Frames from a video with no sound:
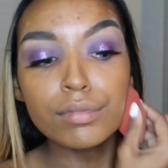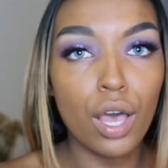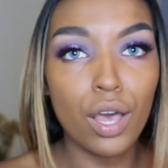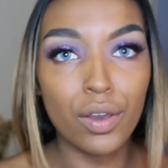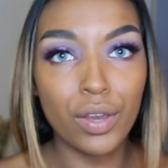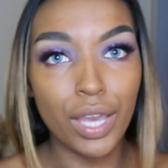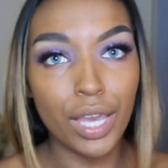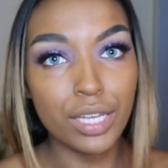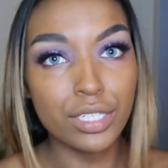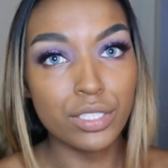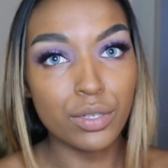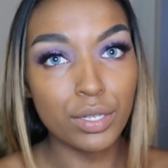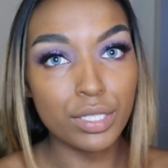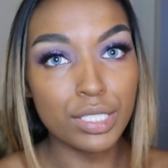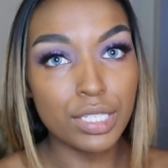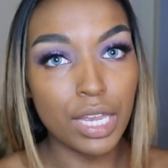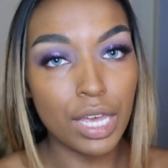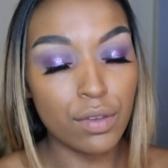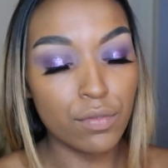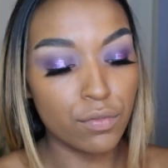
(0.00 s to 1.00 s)
Okay, so
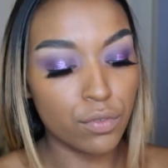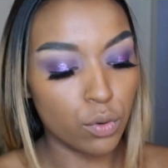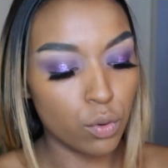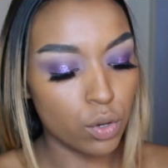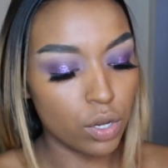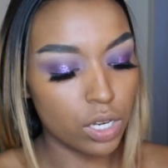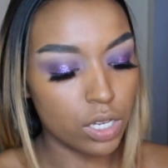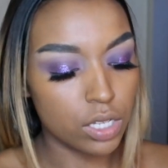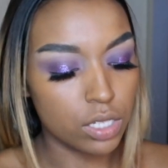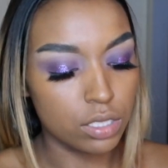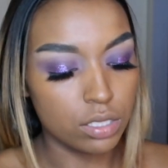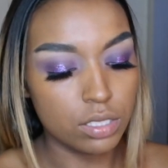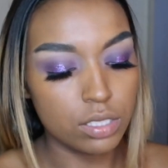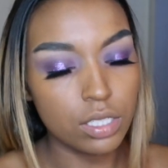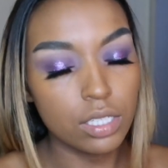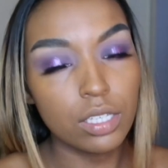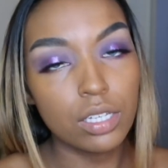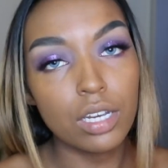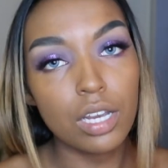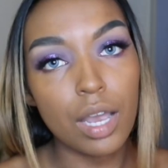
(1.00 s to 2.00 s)
it's time for
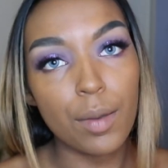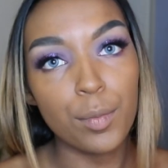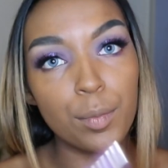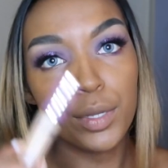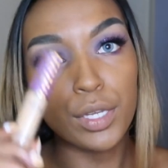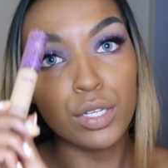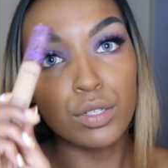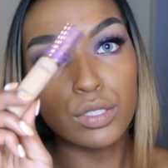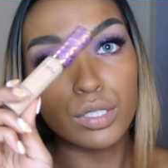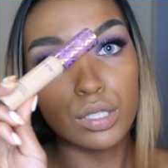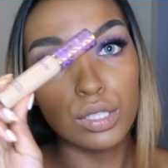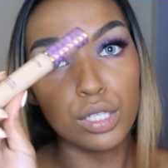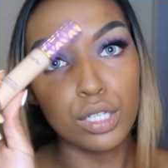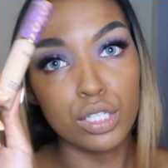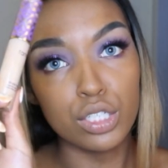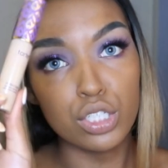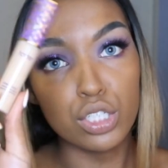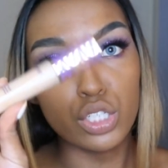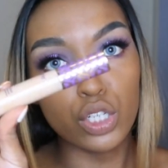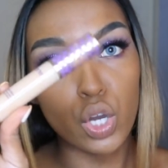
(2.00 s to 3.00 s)
concealer. I'm gonna be using
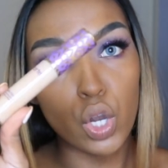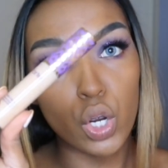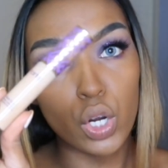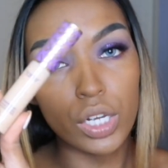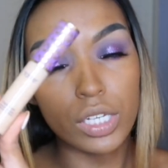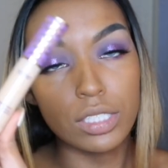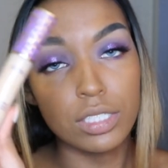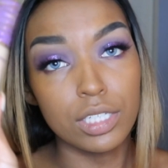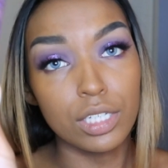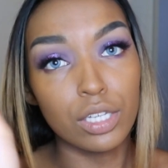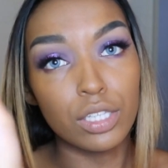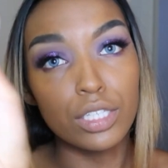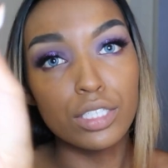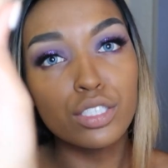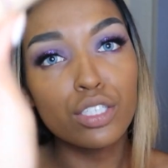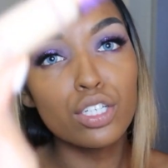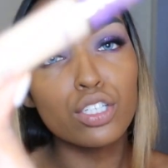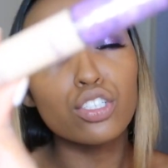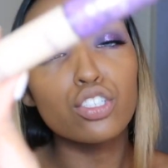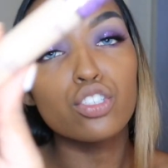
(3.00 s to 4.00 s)
the Tarte concealer.
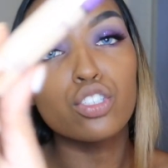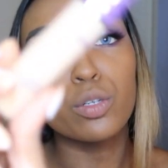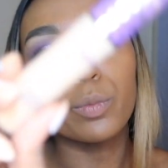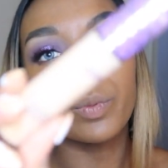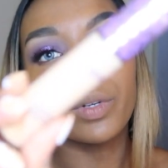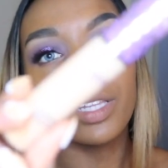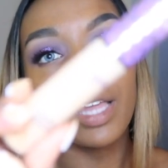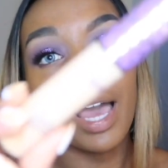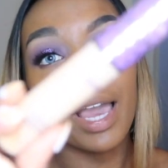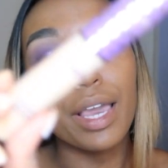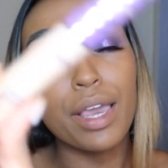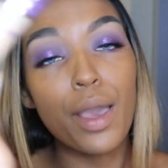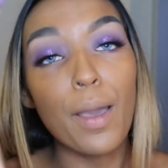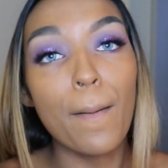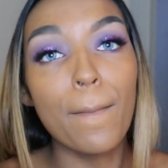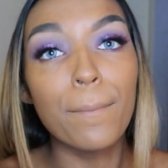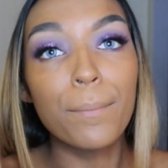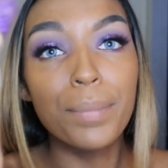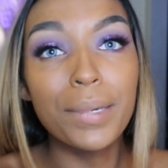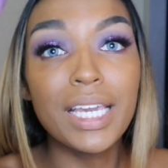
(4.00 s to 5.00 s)
This looks super light
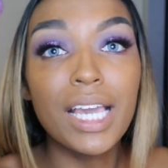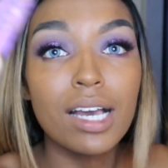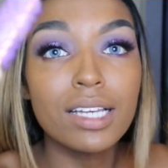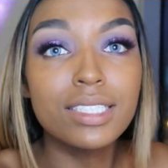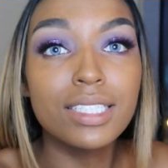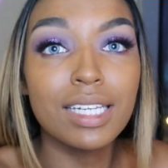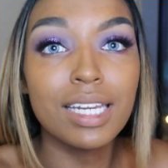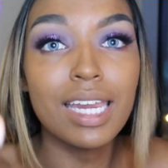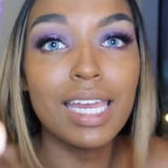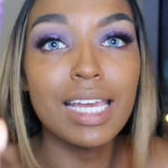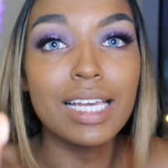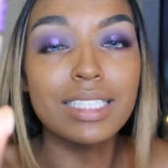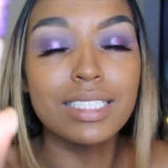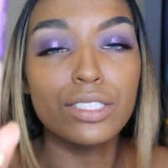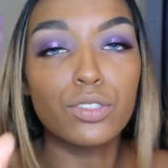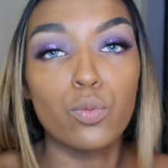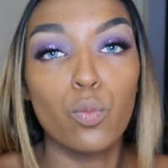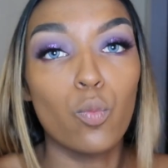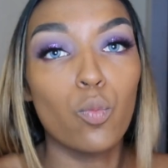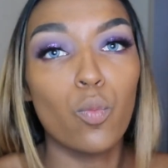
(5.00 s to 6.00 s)
because it is.
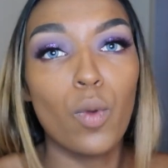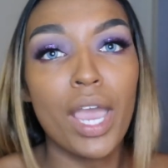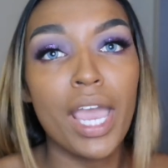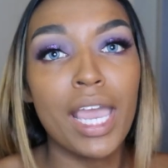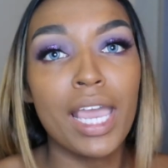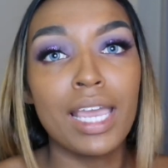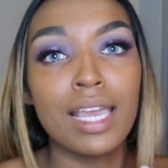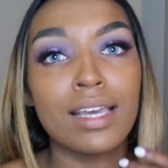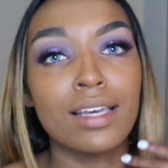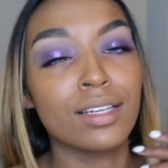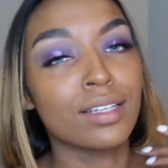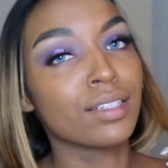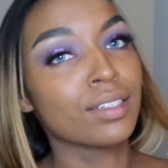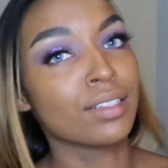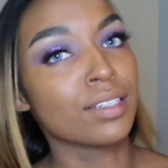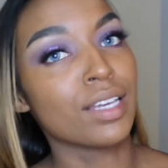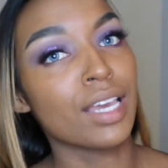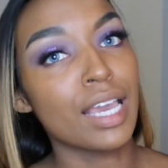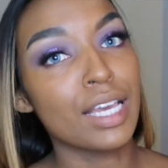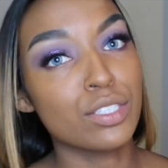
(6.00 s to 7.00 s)
It's
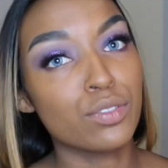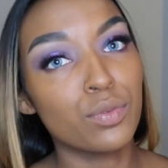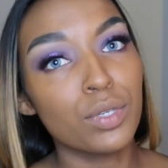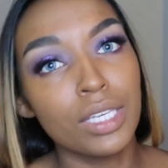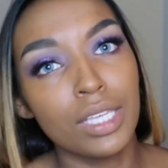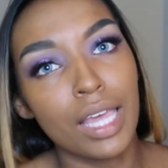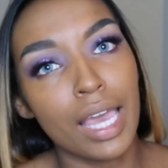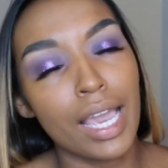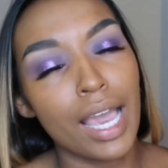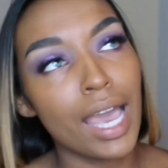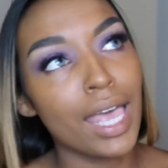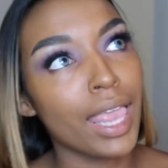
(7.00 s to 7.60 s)
really light.